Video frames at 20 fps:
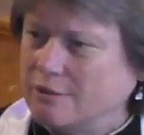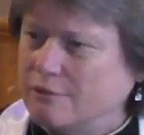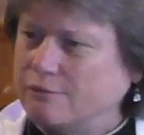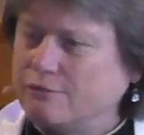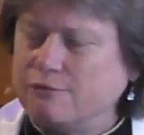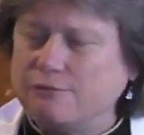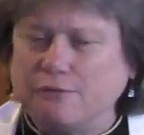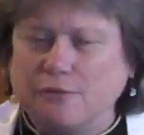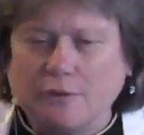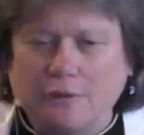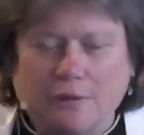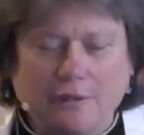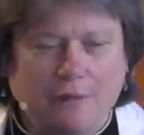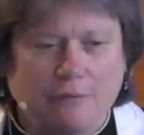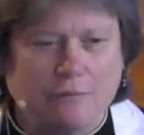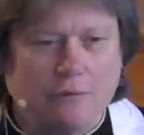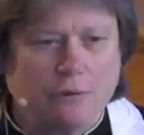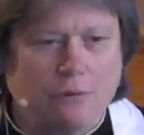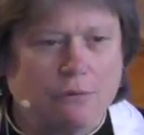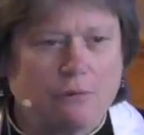full
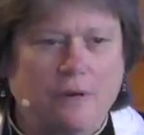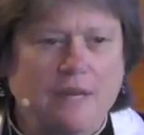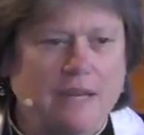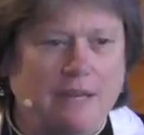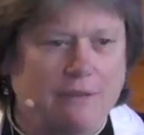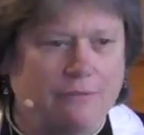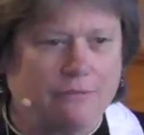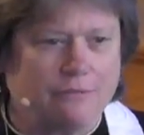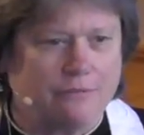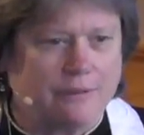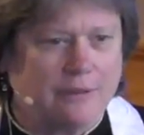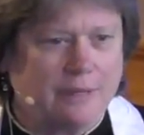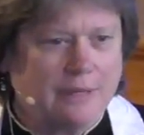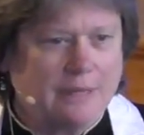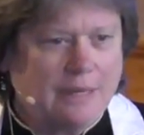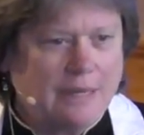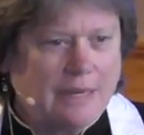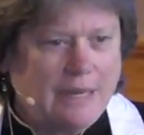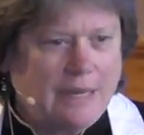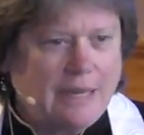of grief
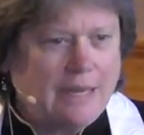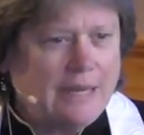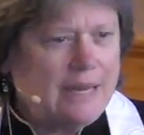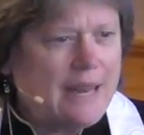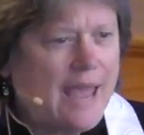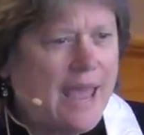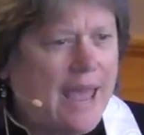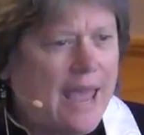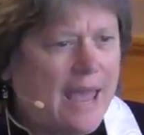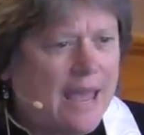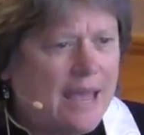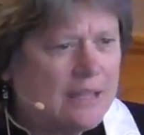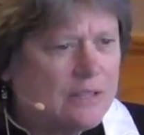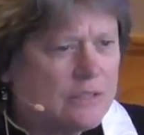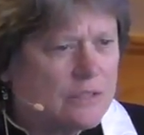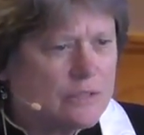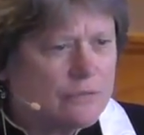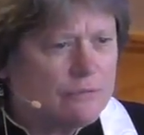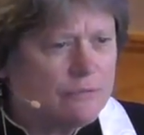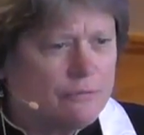and
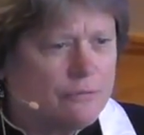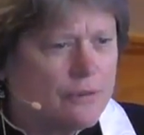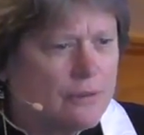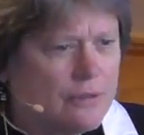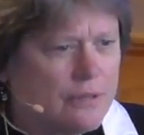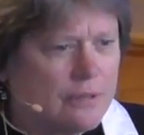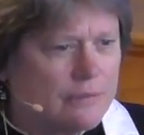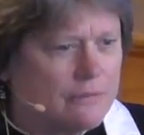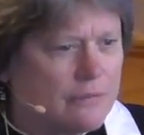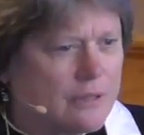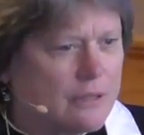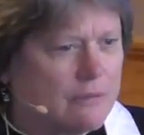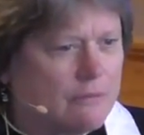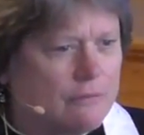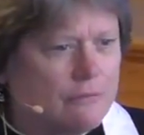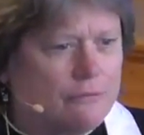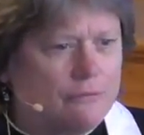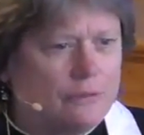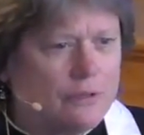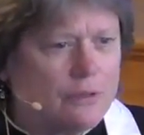heads full of
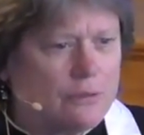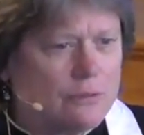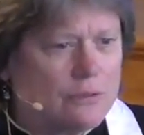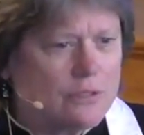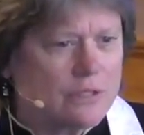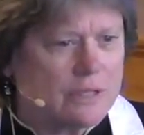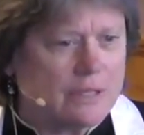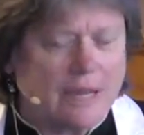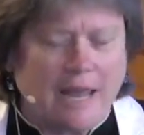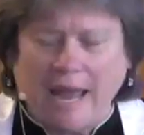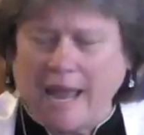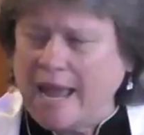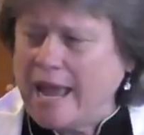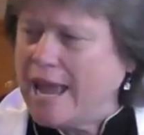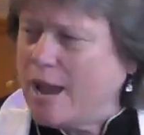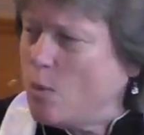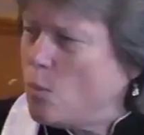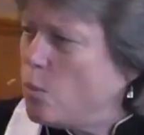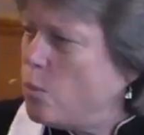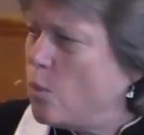confusion,
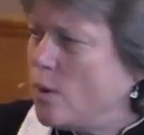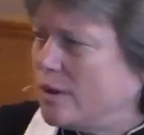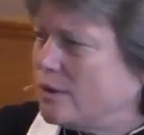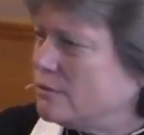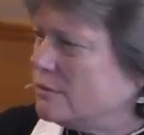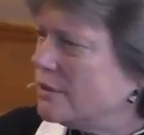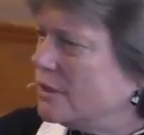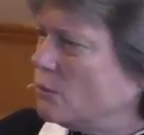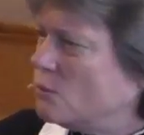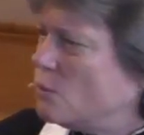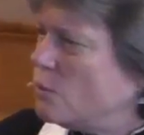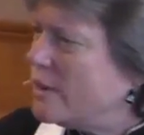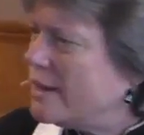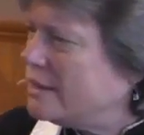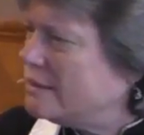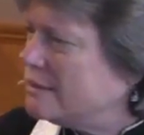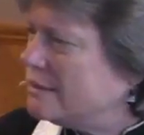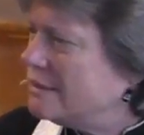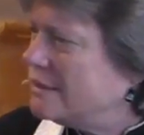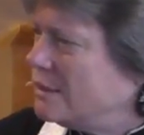wondering
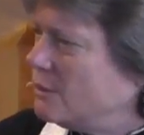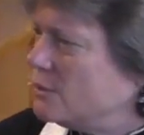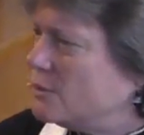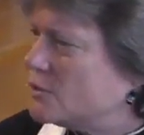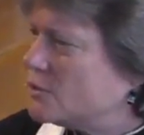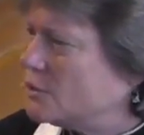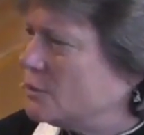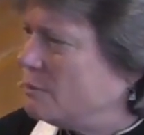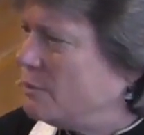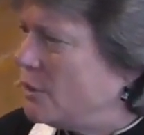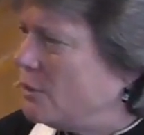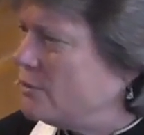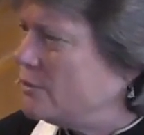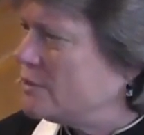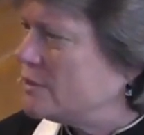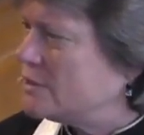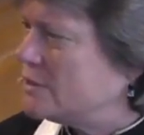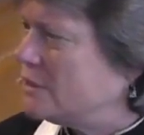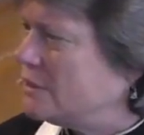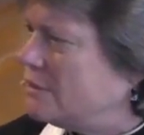what they were
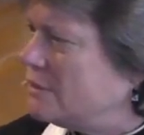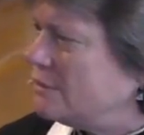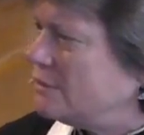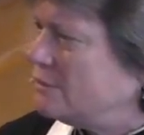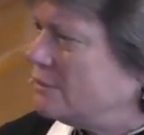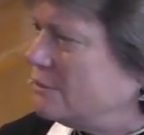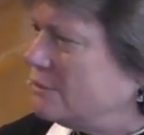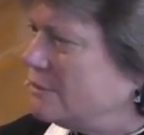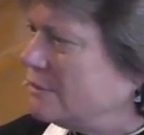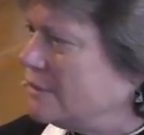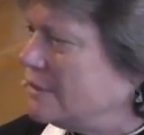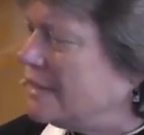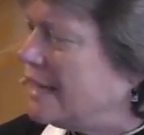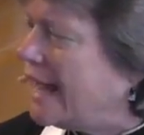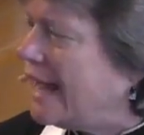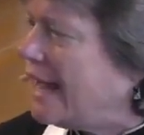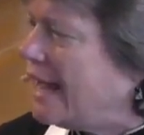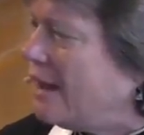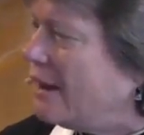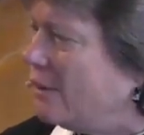supposed to do
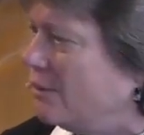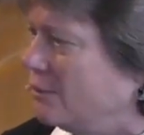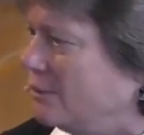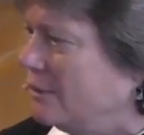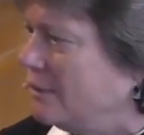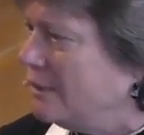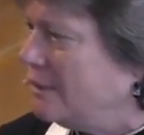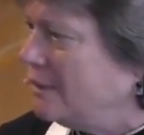now.